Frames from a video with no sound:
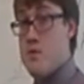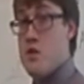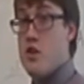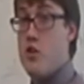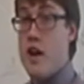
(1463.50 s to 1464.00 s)

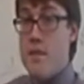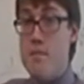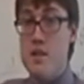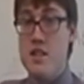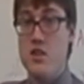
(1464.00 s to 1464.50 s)
grabbed
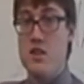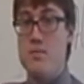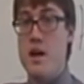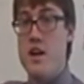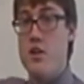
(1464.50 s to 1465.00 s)
Matilda
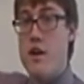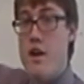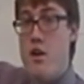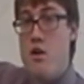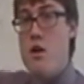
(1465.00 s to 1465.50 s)
by her
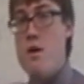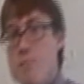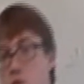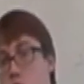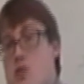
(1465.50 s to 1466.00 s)
hair,
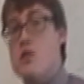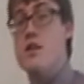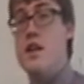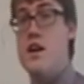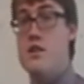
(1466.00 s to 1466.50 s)
pulled her
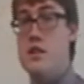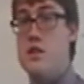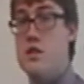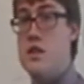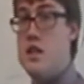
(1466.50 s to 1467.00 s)
down to
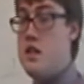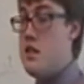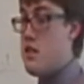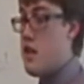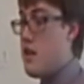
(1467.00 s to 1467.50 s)
her
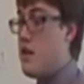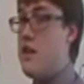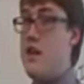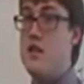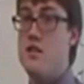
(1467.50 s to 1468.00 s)
knees, and
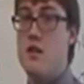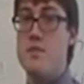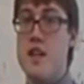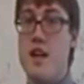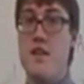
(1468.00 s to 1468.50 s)
kicked her
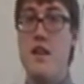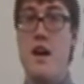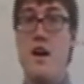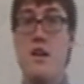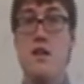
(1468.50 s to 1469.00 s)
upside the
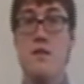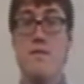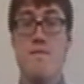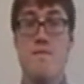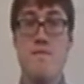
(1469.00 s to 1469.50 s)
head,
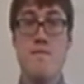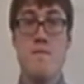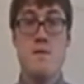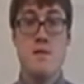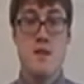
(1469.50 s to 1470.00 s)

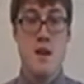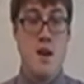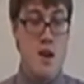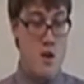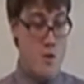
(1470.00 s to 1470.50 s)

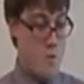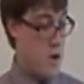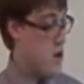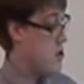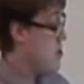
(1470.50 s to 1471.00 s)

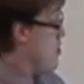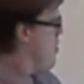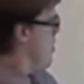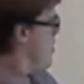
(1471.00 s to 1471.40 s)
which